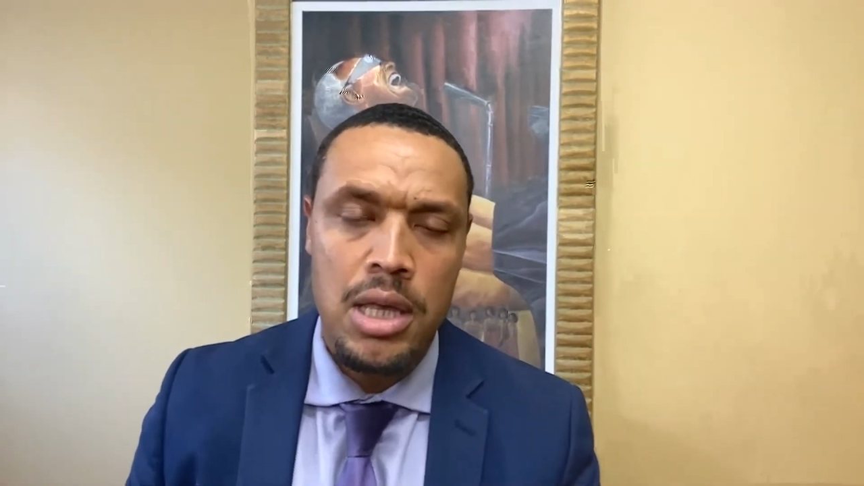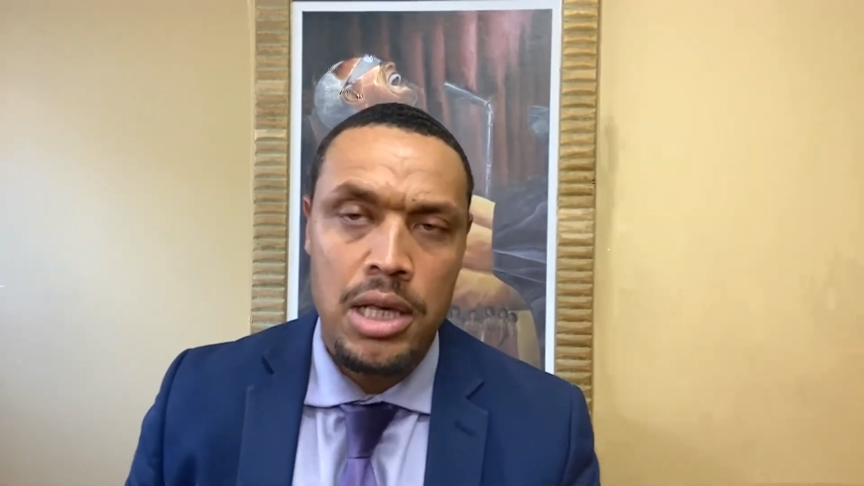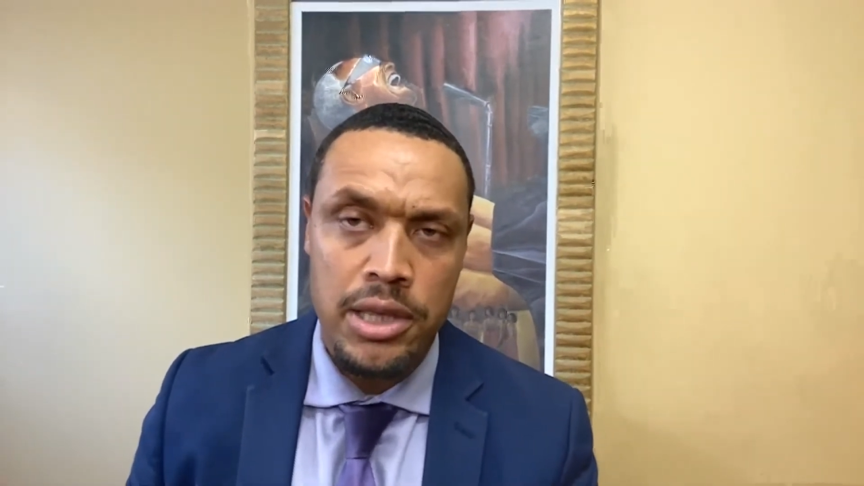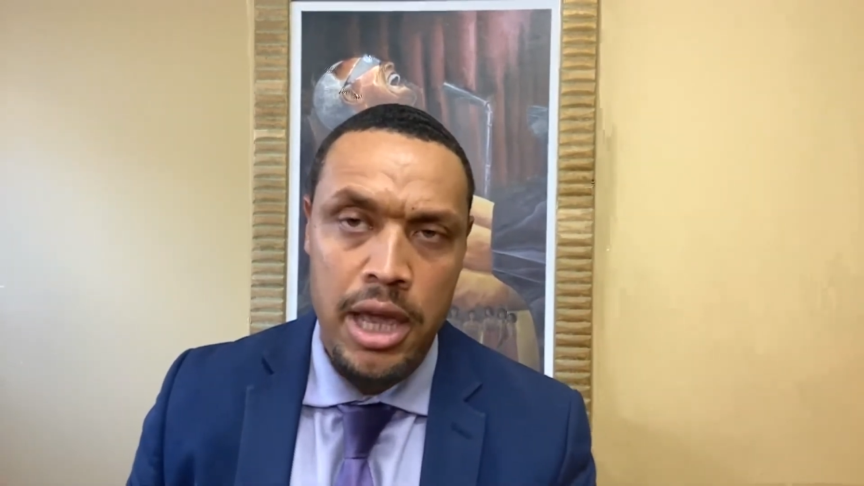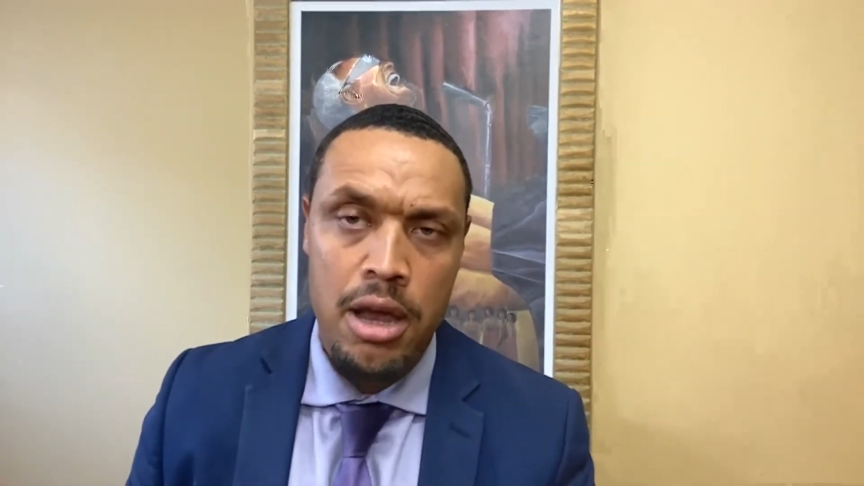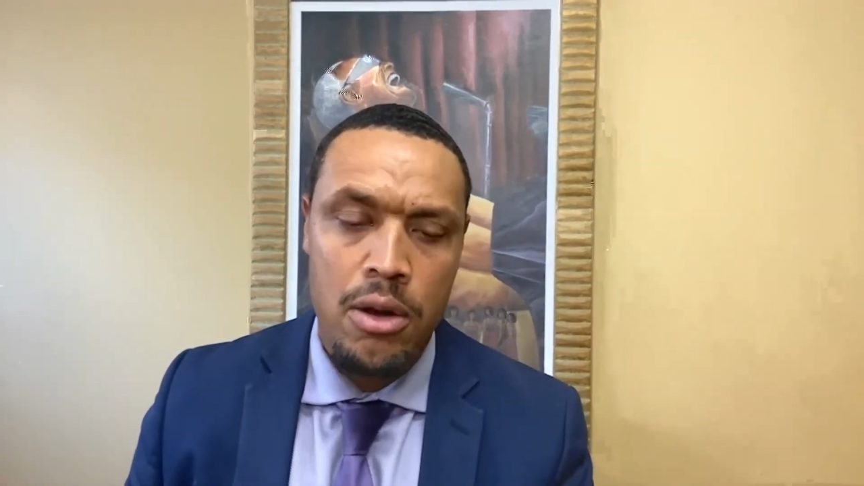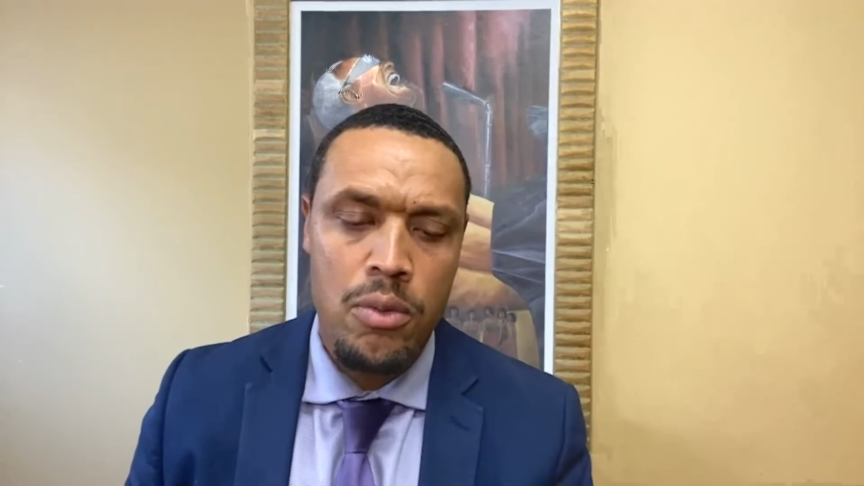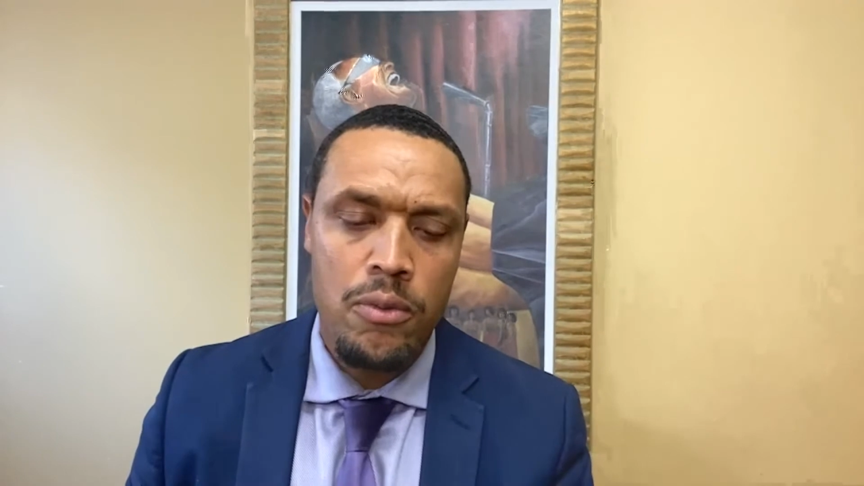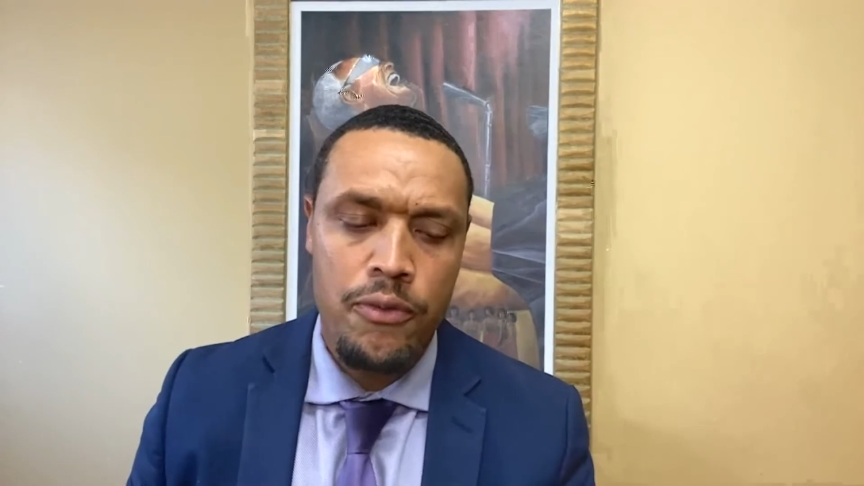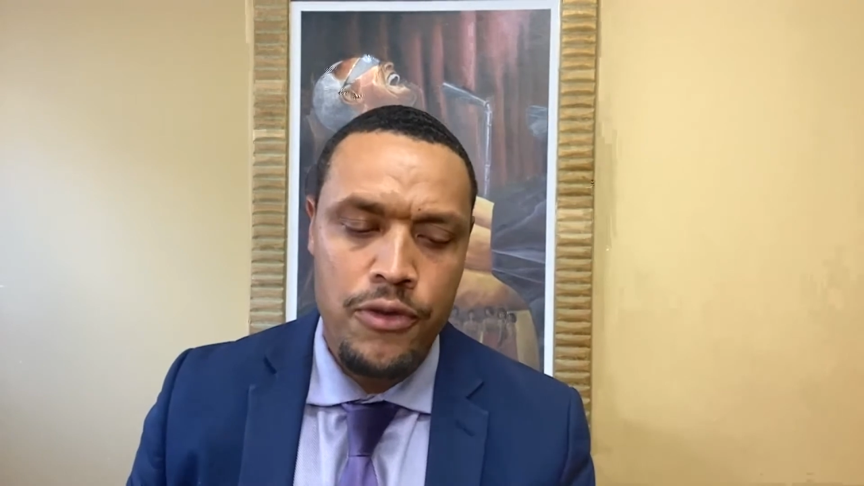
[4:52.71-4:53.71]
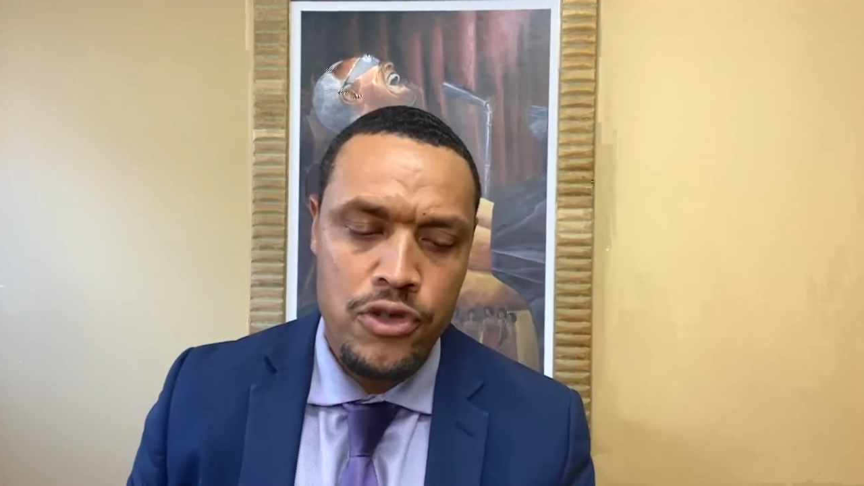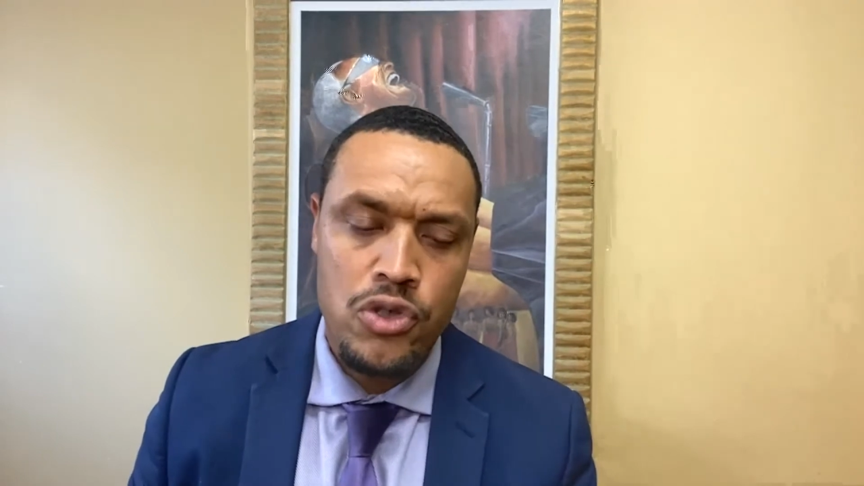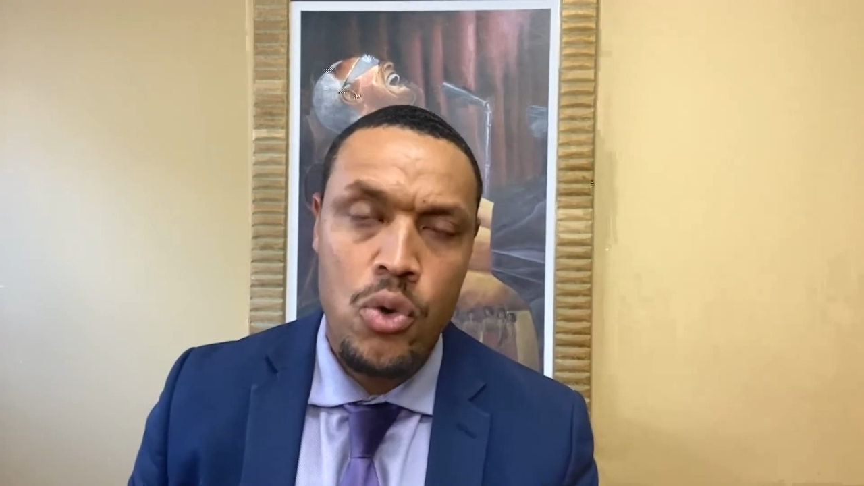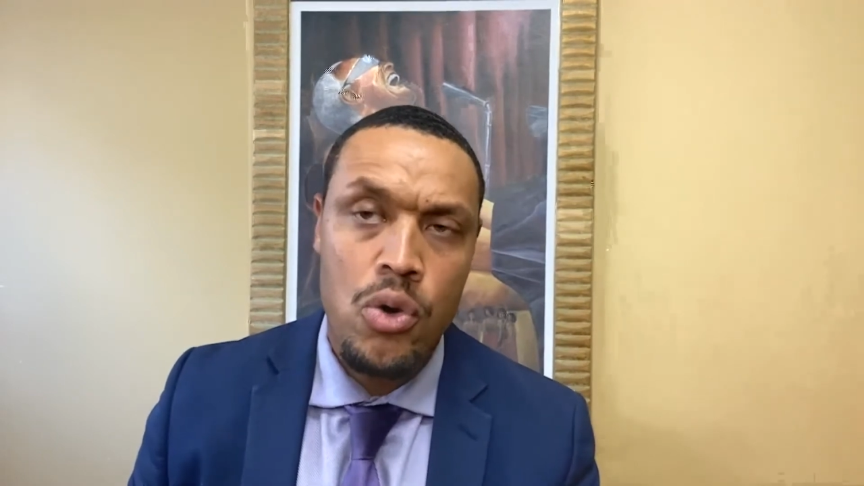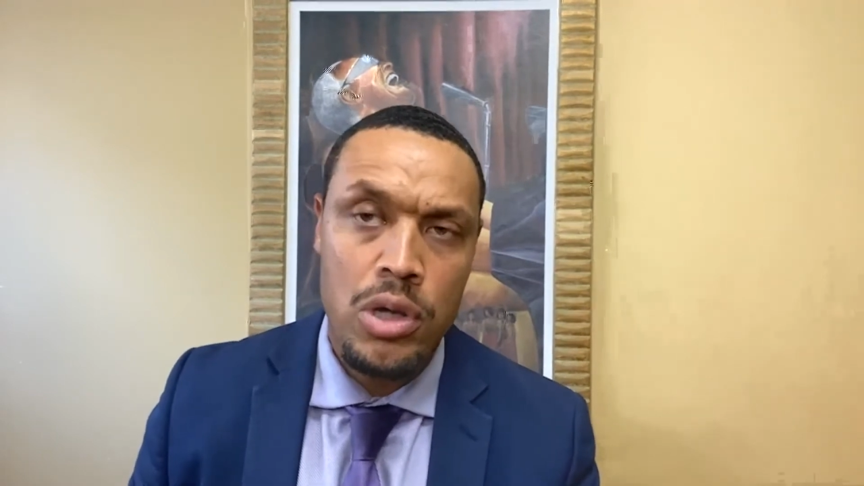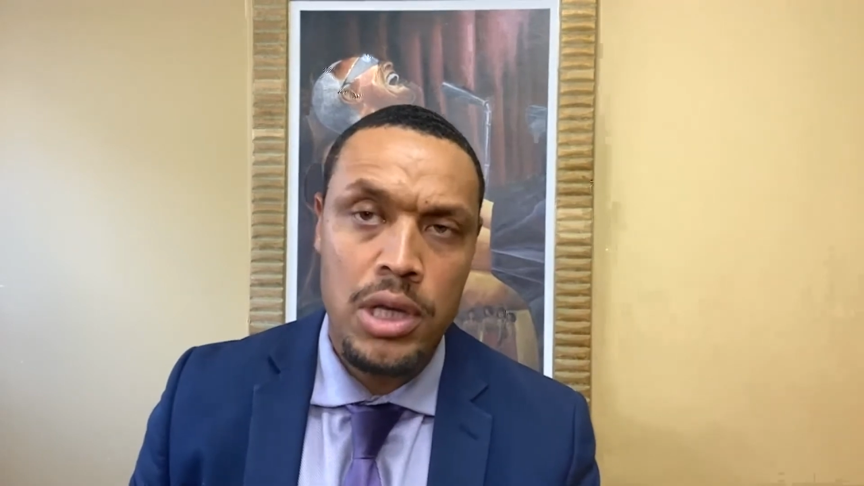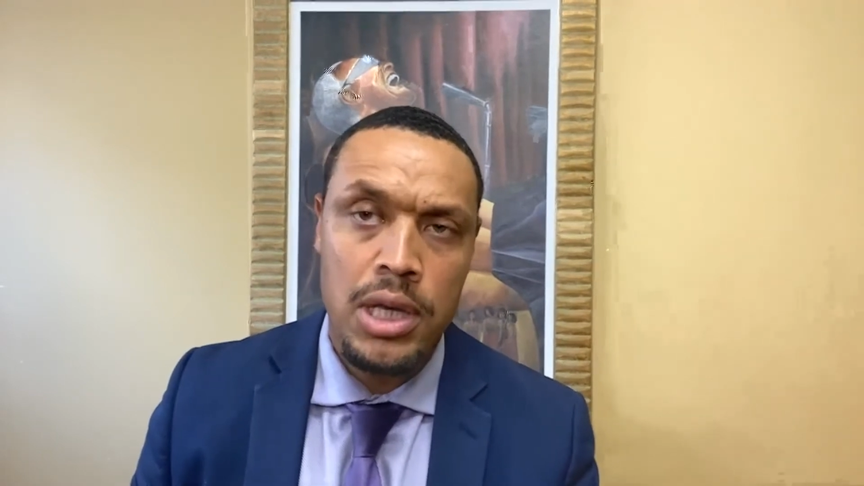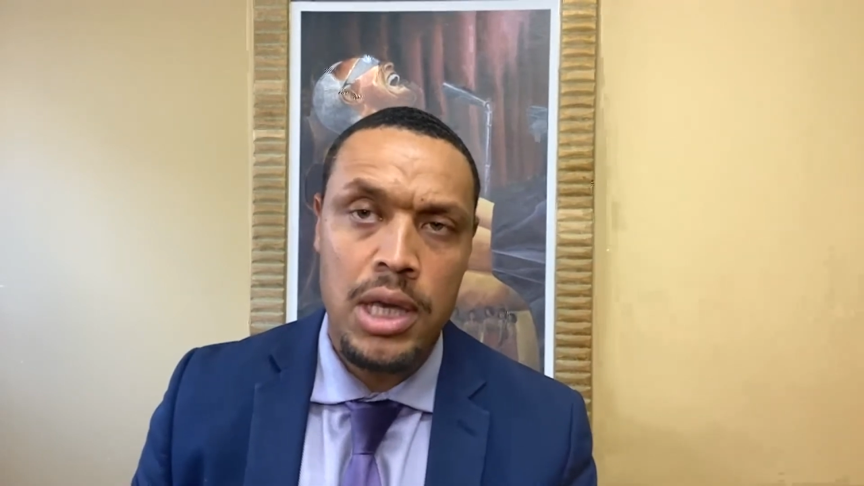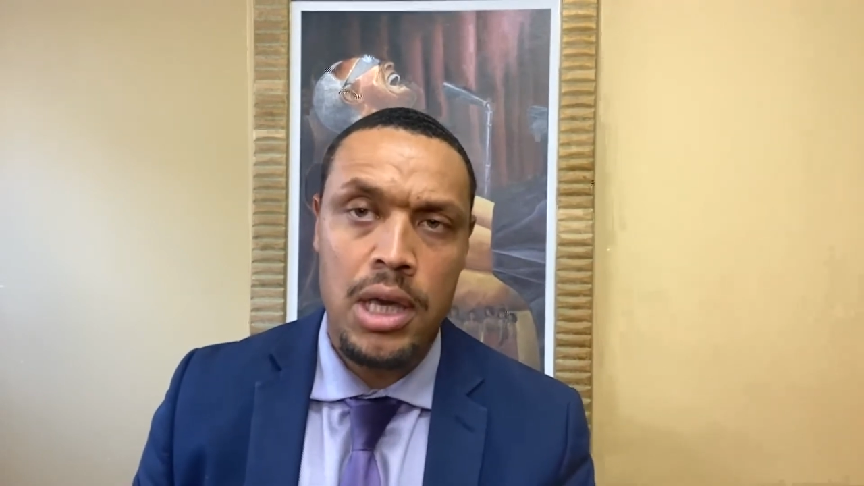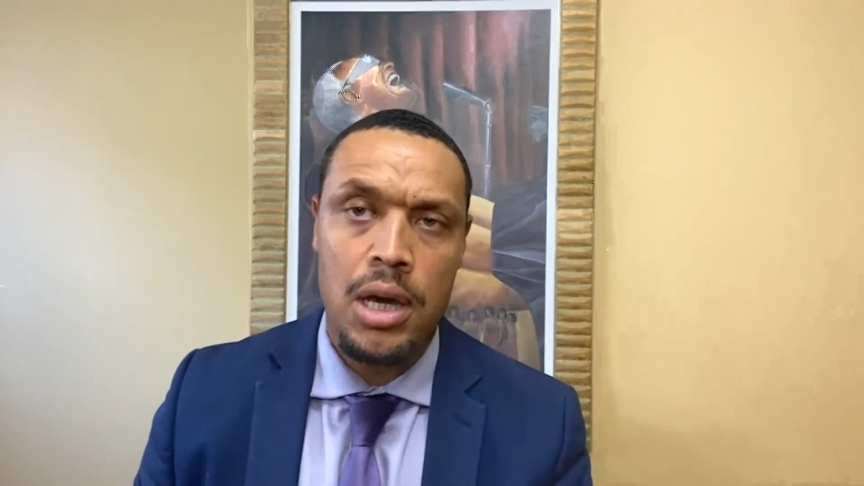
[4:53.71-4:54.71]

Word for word: they're for surely,